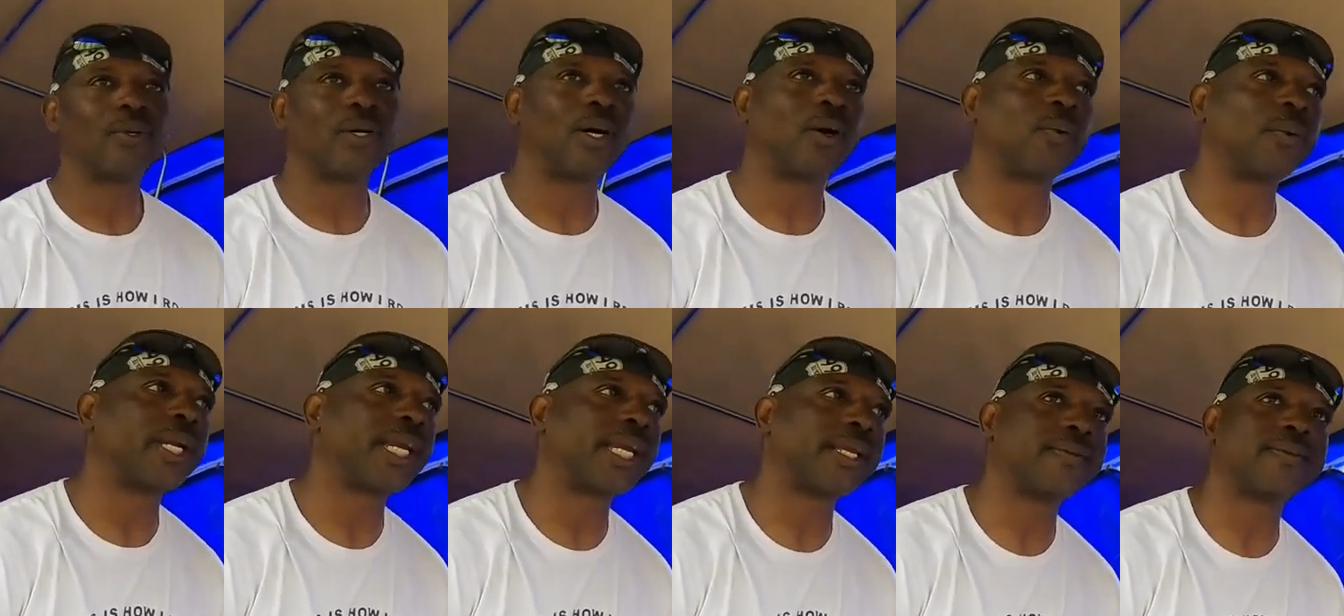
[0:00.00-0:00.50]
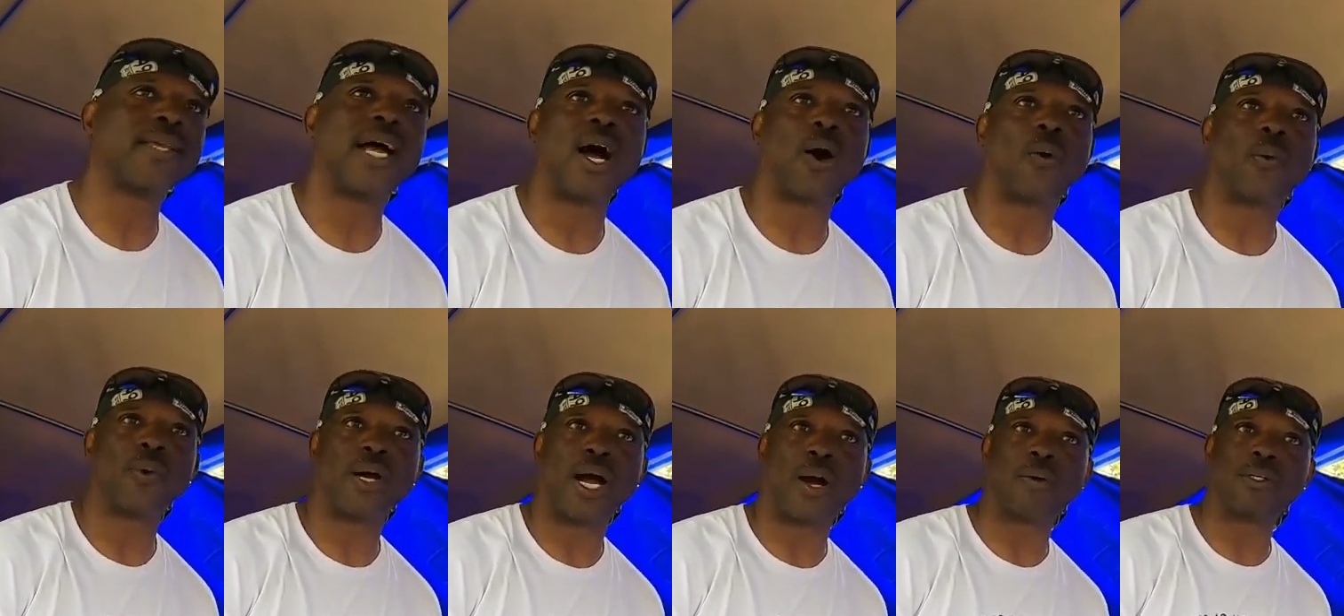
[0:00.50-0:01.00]
Well, we
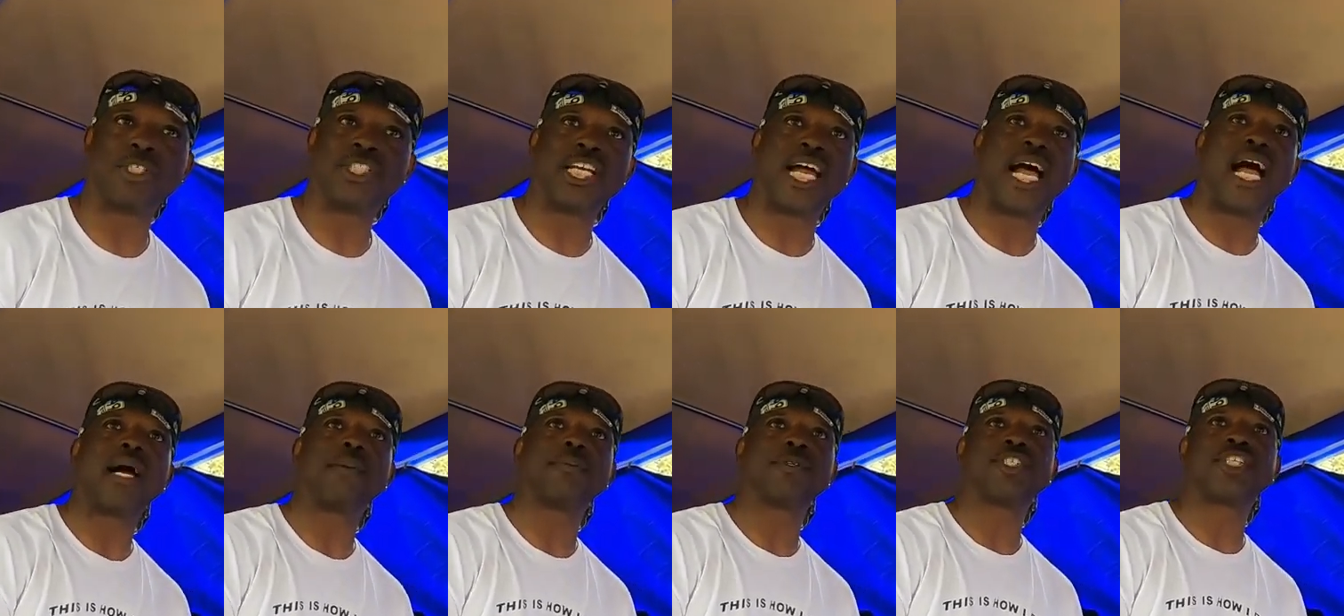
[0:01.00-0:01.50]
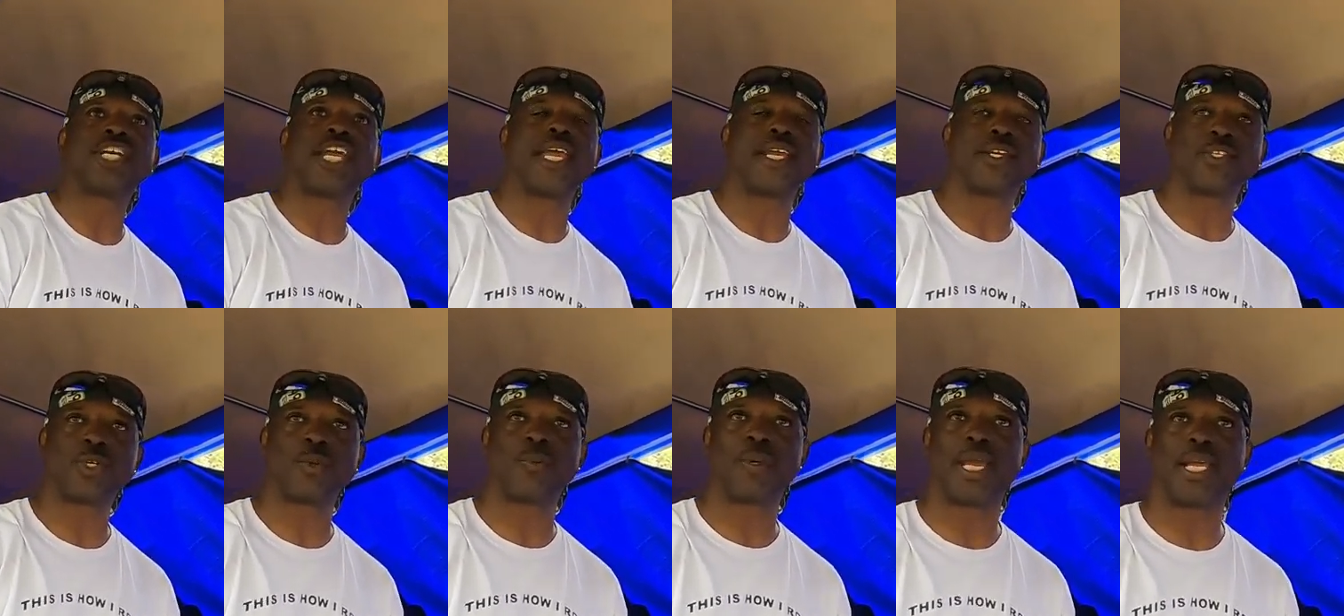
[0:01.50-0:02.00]
our, our jobs
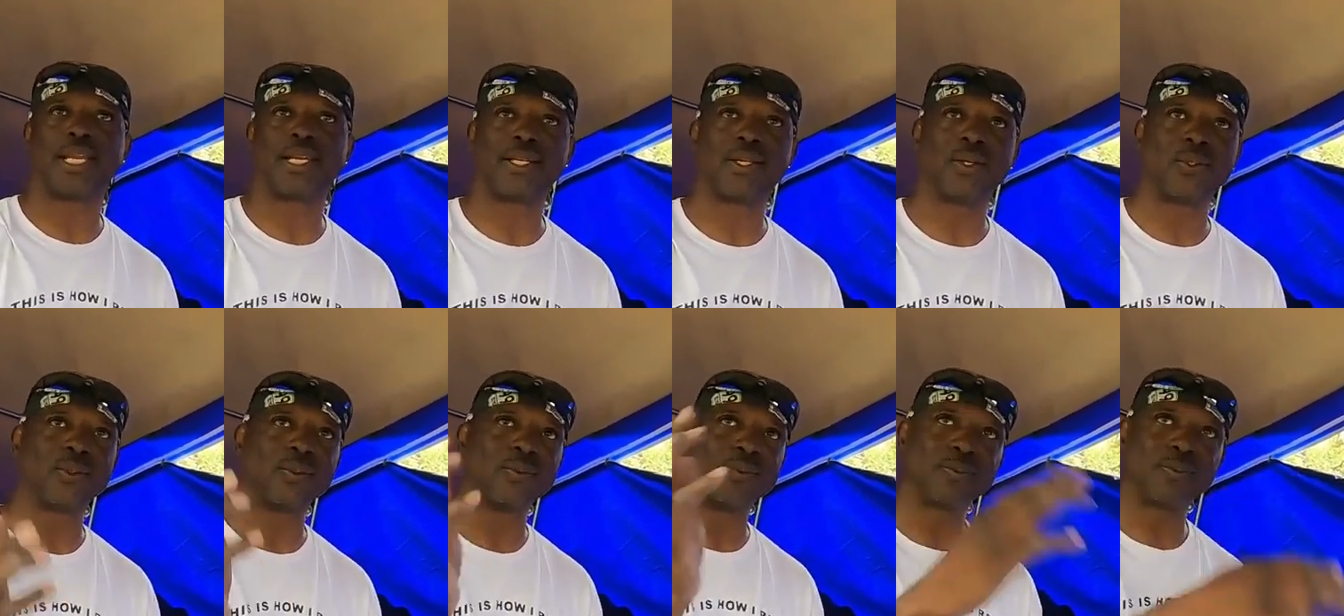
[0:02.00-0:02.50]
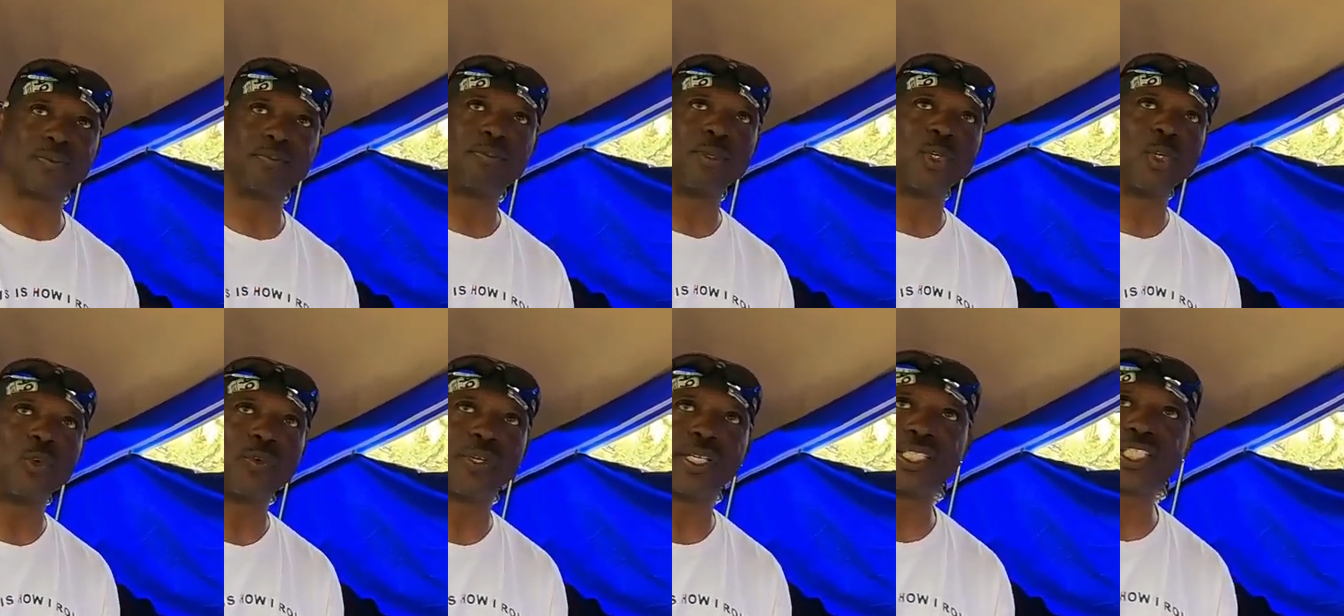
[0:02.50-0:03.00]
changed, so we had to go
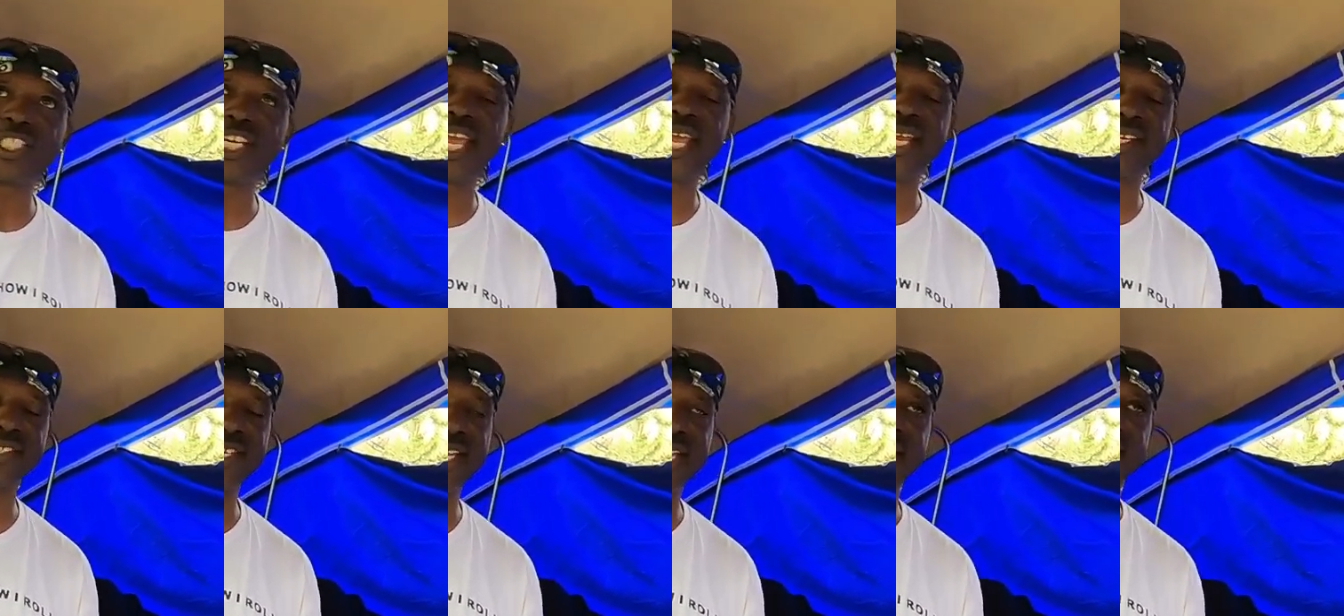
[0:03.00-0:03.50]
move and change